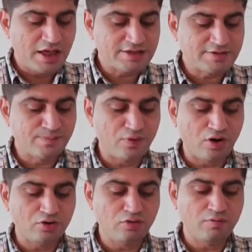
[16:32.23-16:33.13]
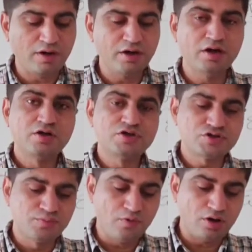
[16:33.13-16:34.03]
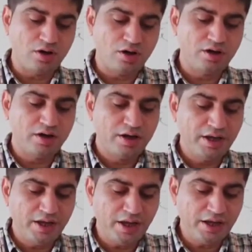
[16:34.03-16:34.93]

has brought over smaller